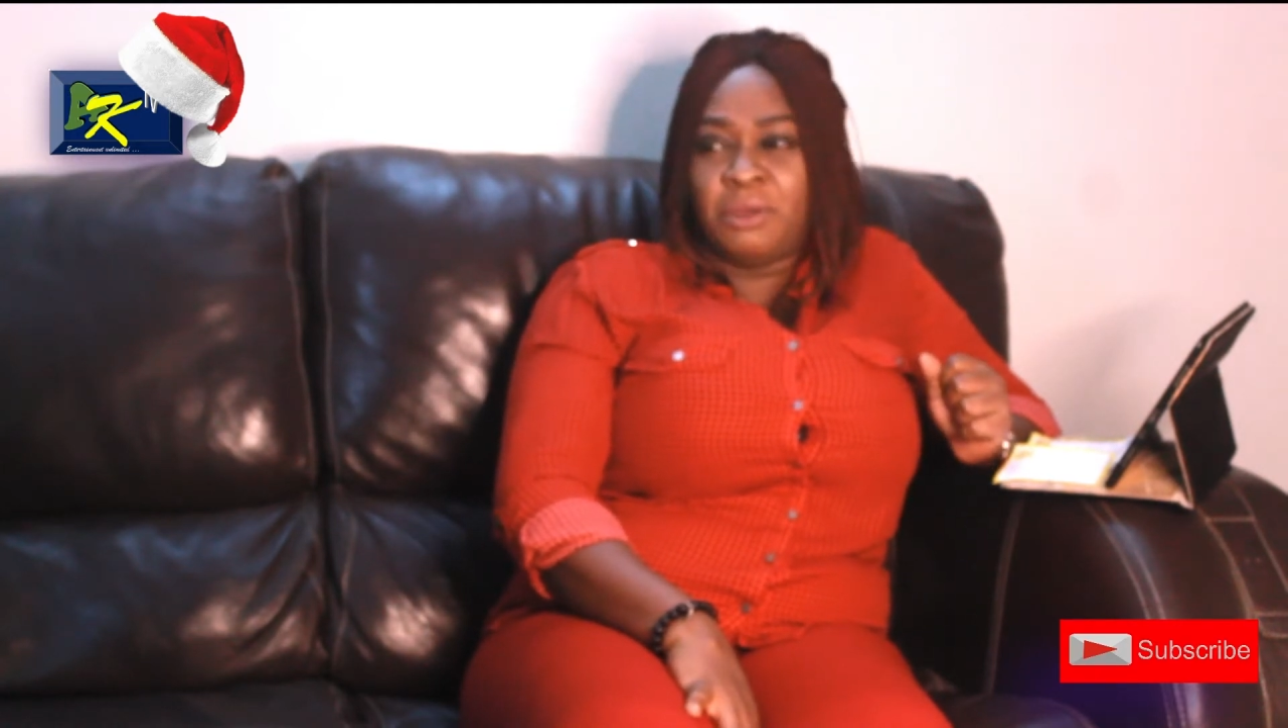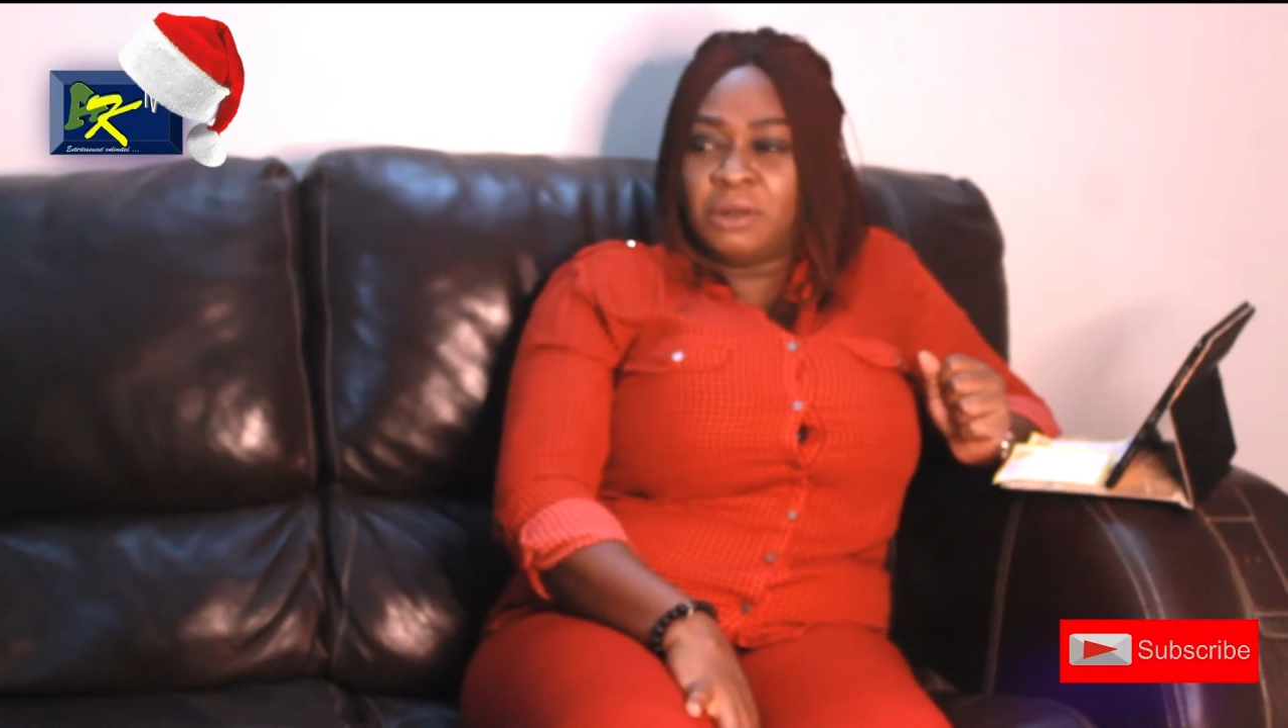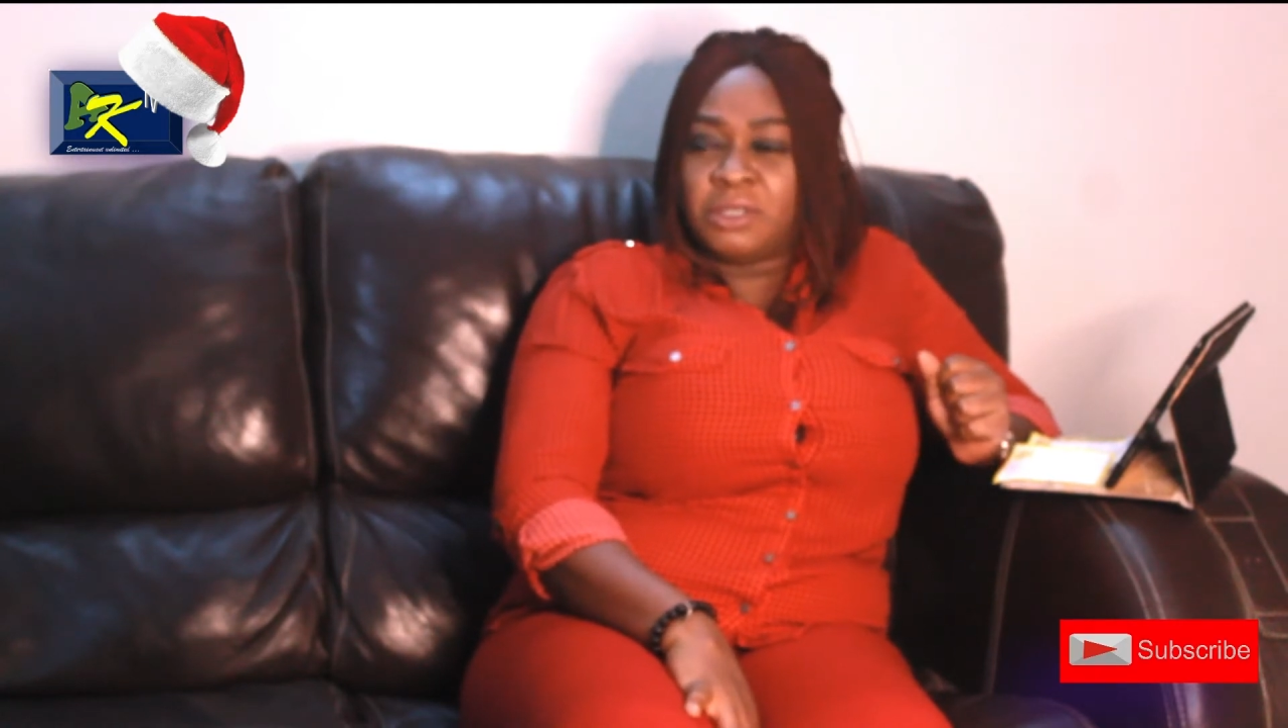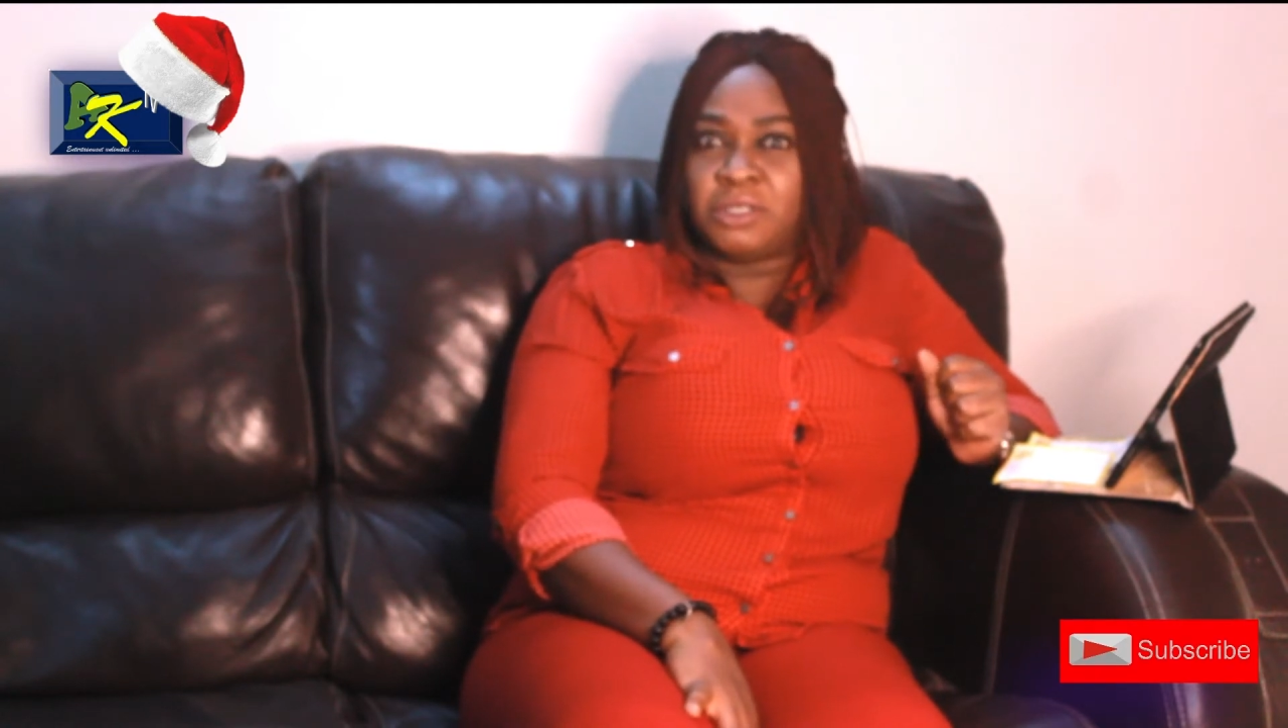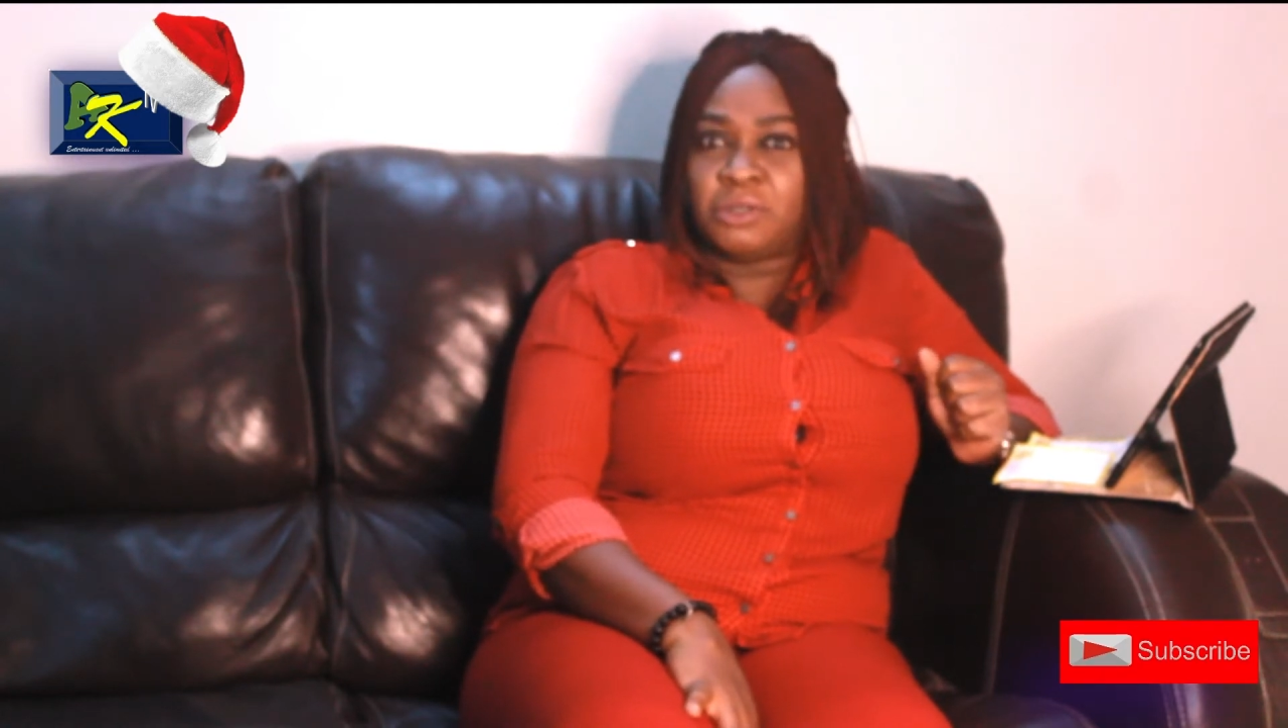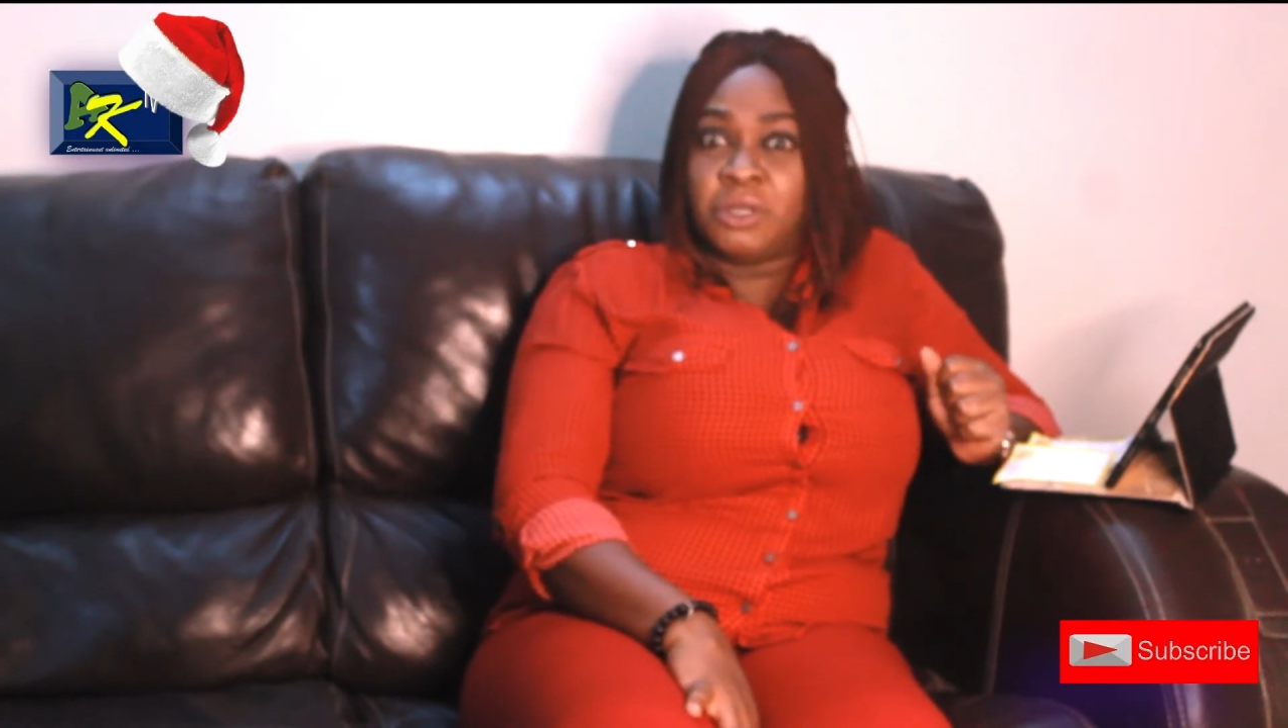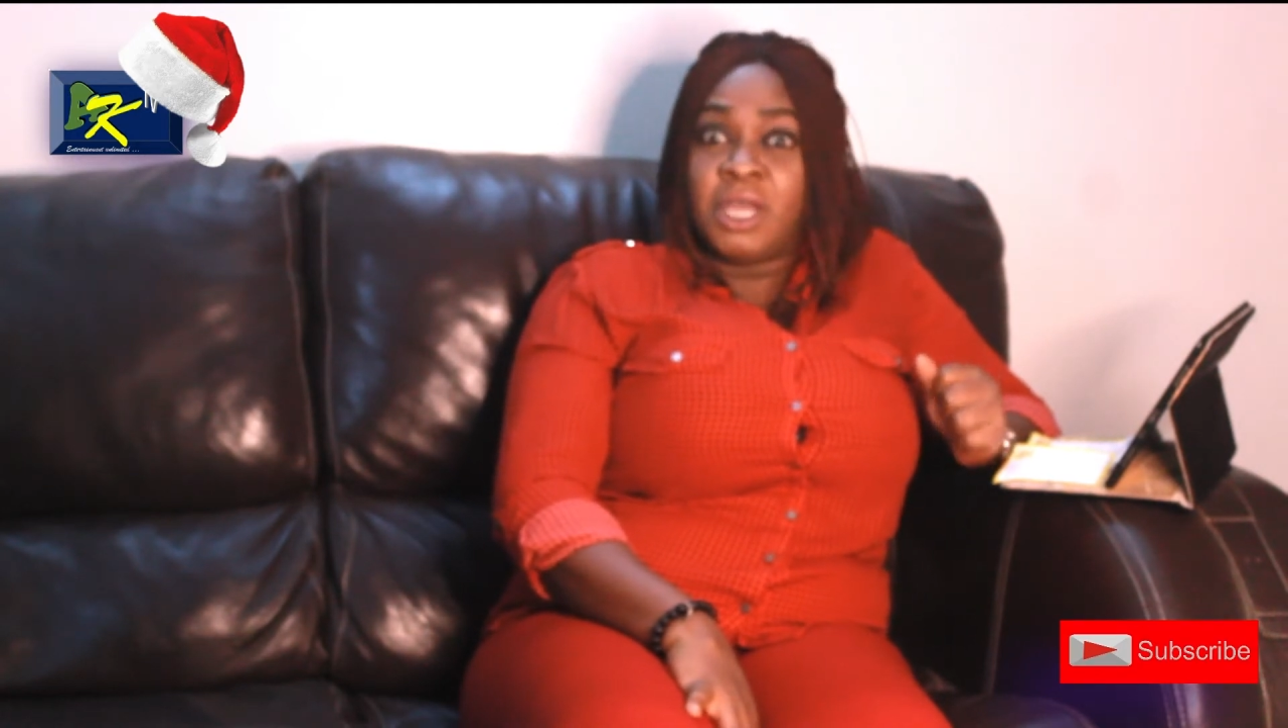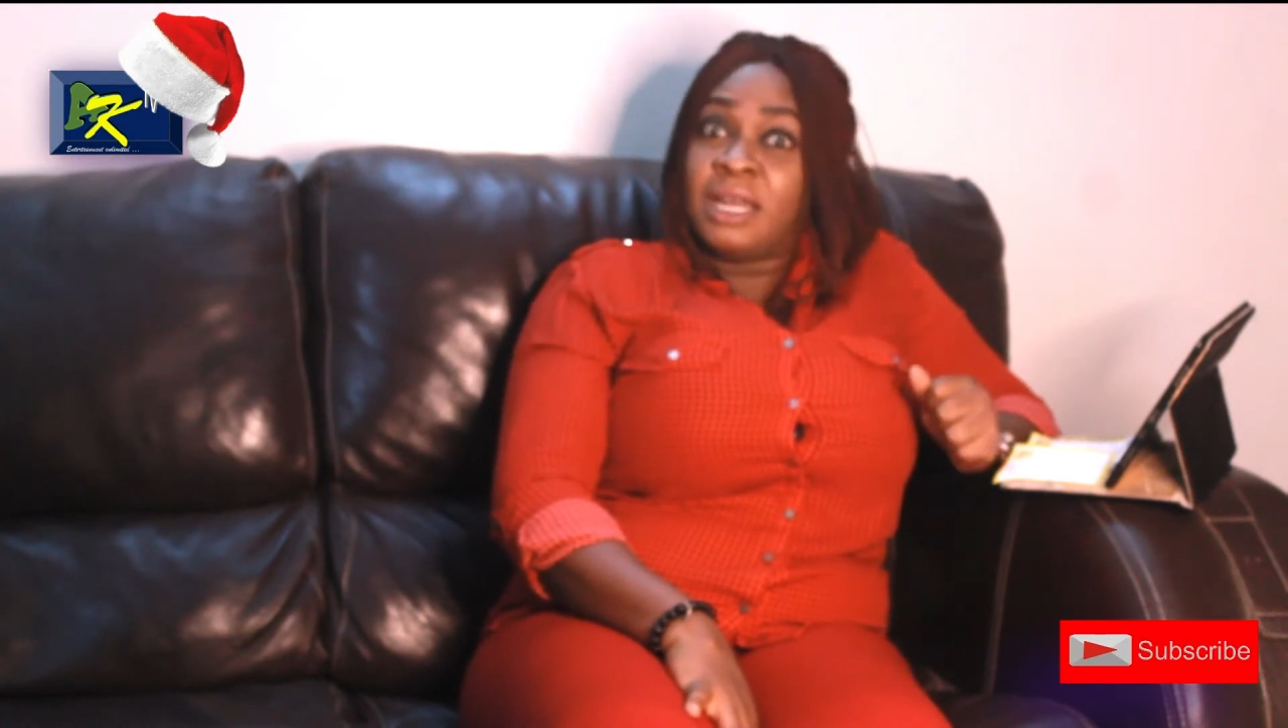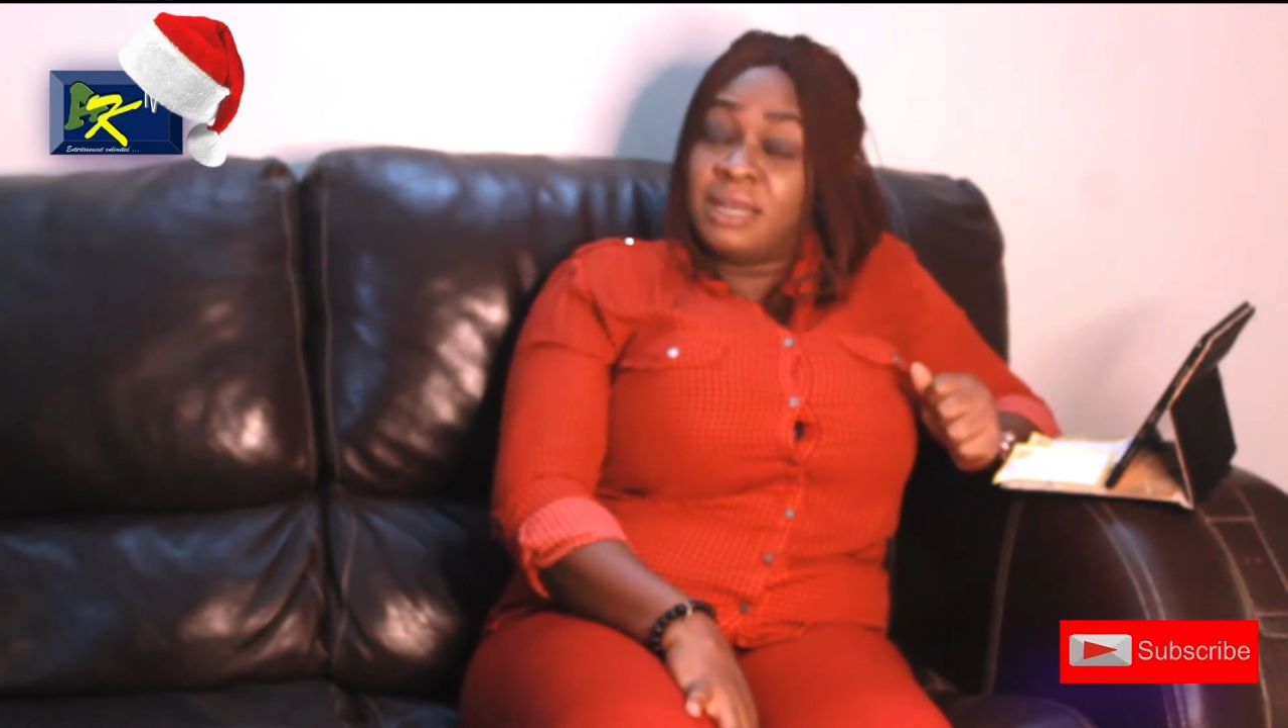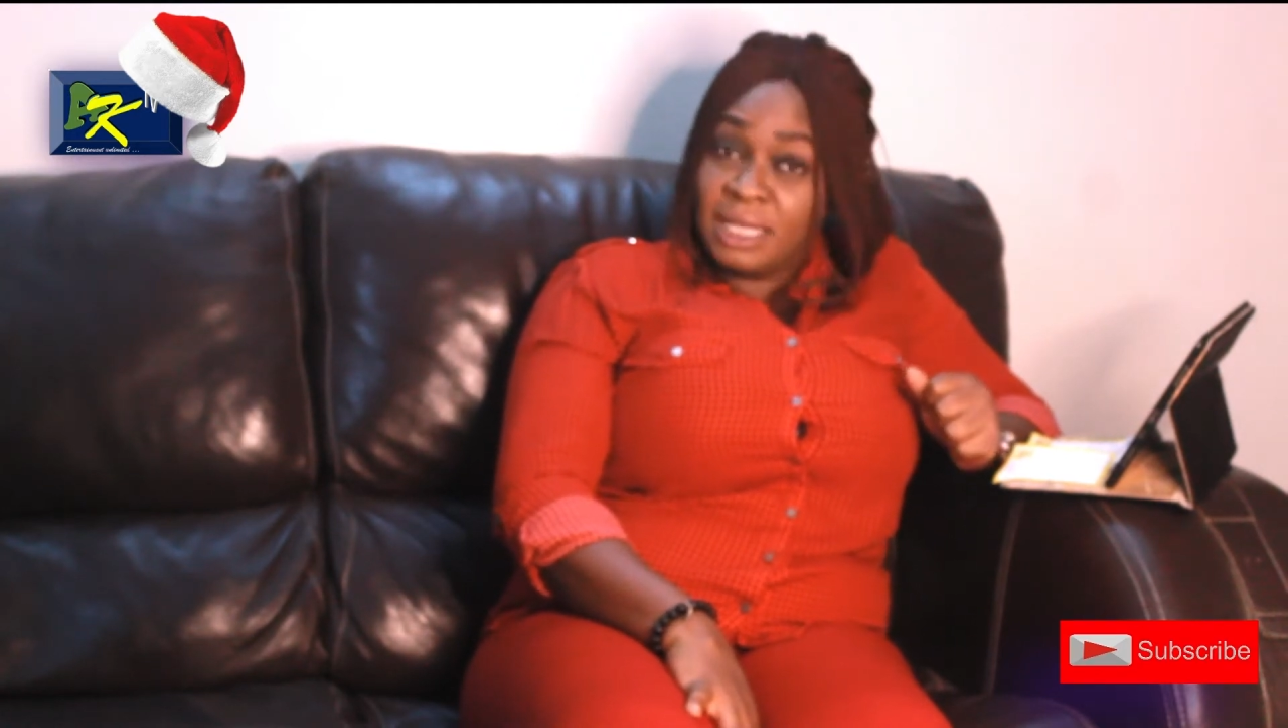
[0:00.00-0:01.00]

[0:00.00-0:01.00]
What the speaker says: You're not in the Koi.